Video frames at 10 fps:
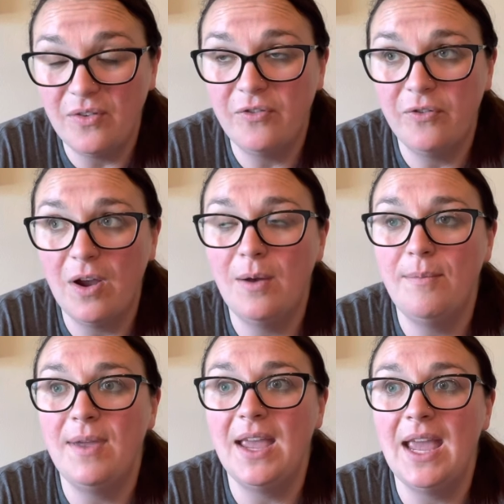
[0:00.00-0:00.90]

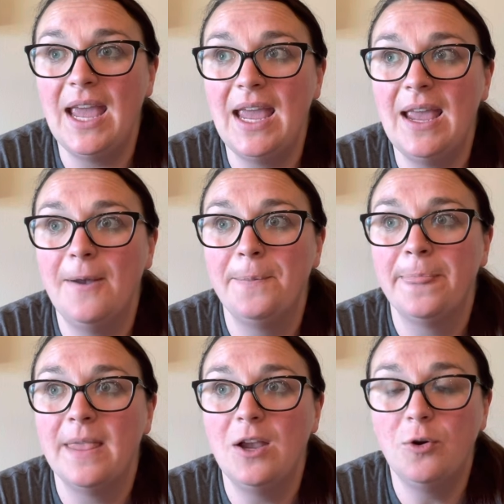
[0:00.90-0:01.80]
from a
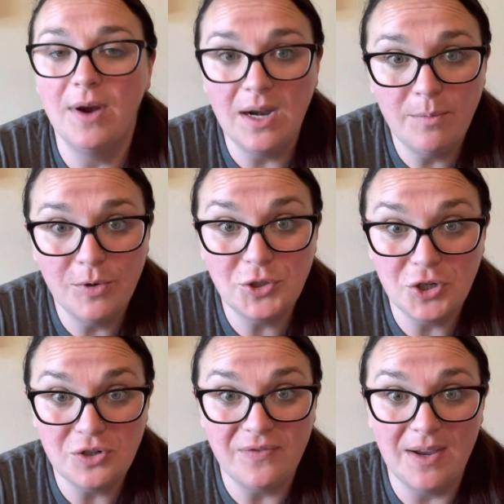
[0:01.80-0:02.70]
incredible
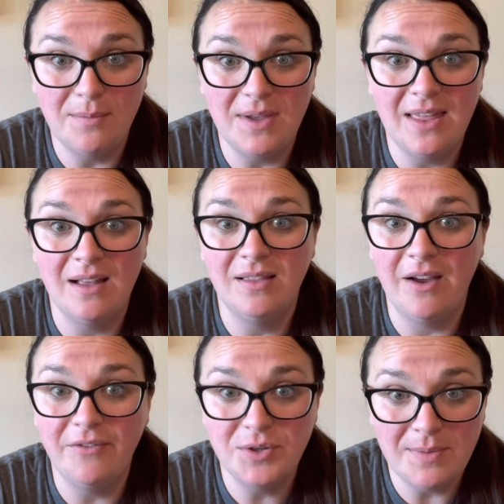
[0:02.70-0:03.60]
church family that
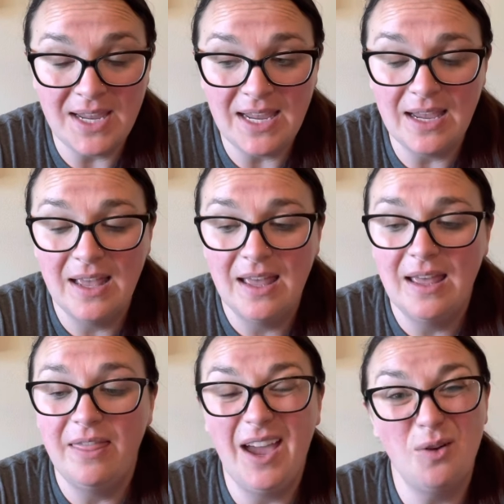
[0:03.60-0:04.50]
loved me,
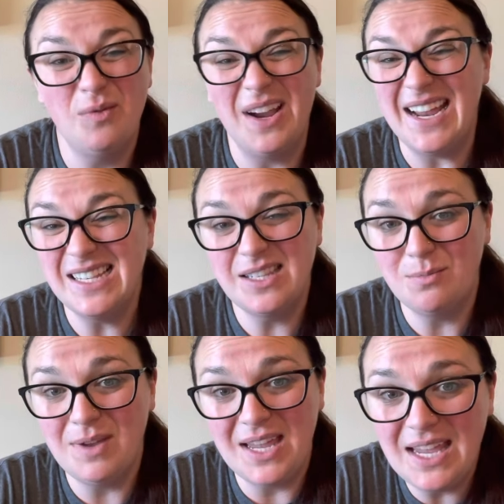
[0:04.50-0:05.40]
that raised
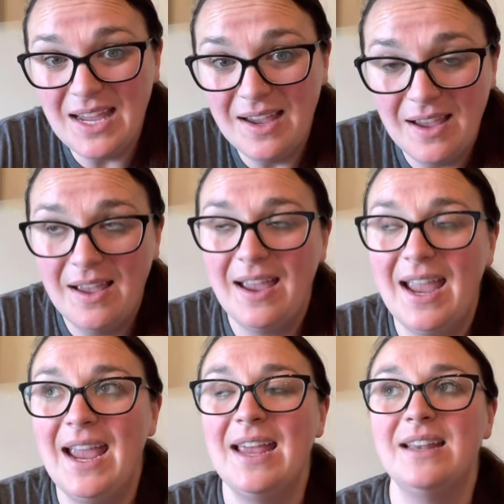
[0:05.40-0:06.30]
me,
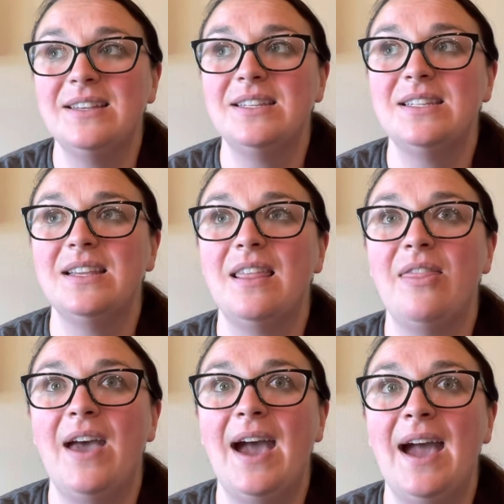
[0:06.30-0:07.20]
and
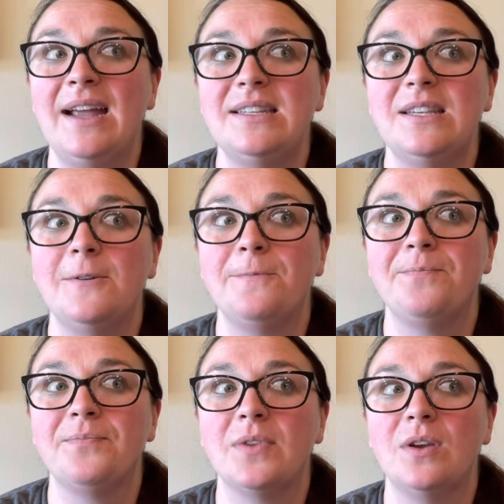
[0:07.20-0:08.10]
that
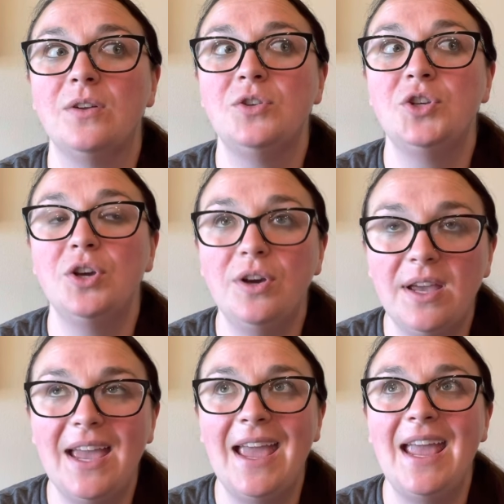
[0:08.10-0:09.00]
took
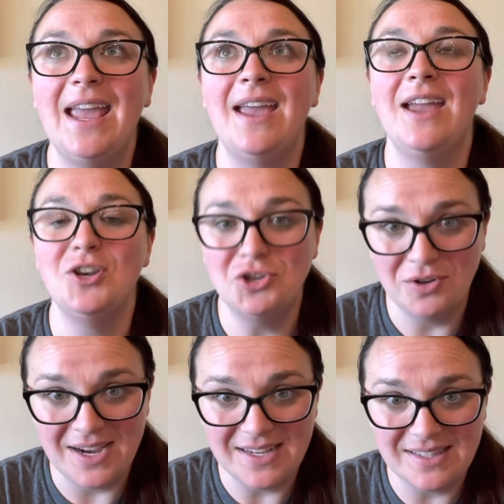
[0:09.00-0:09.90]
a
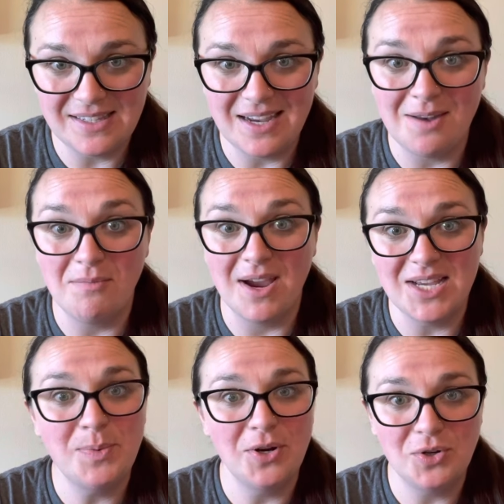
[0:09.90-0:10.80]
interest in my
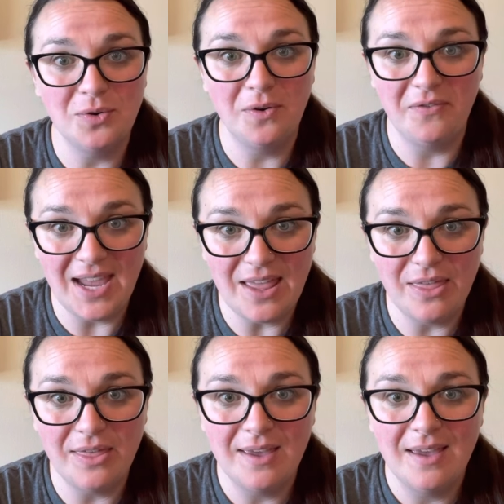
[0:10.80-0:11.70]
spiritual faith.
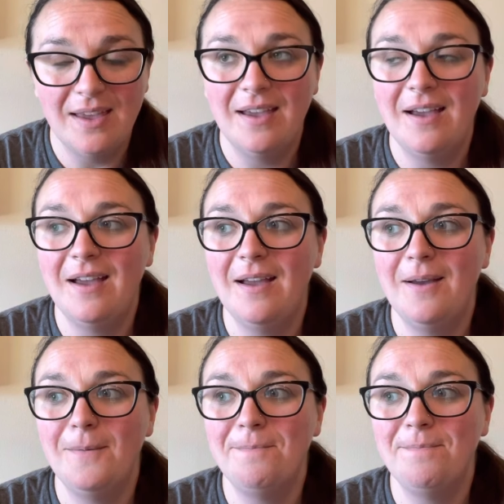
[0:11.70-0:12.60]
Um,
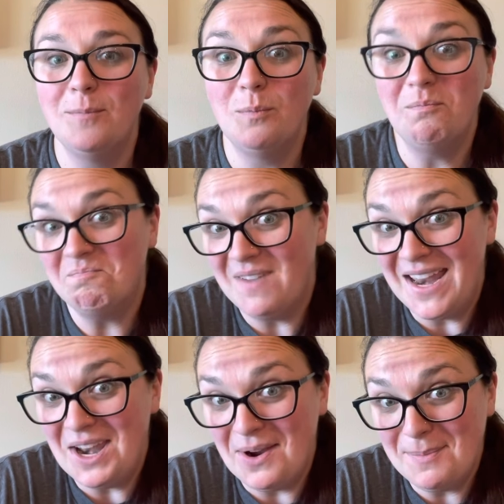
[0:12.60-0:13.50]

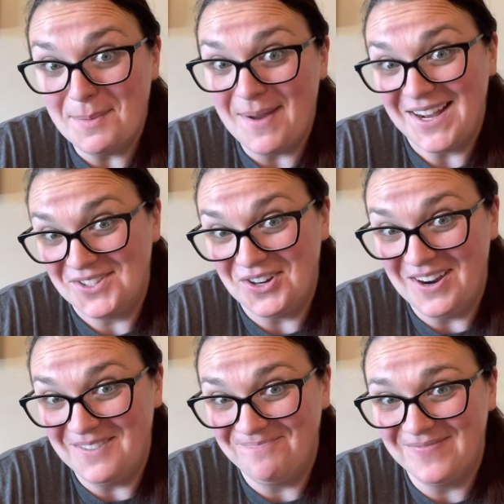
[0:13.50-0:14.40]
and now I'm a
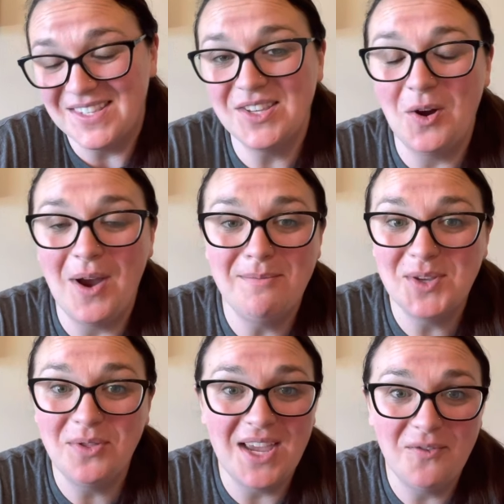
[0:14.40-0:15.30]
pastor. So I'm
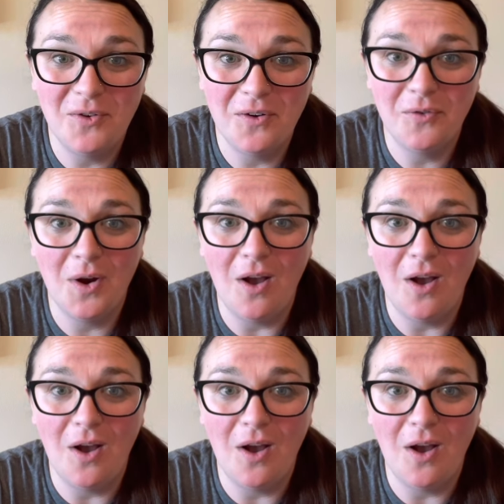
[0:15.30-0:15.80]
so thankful for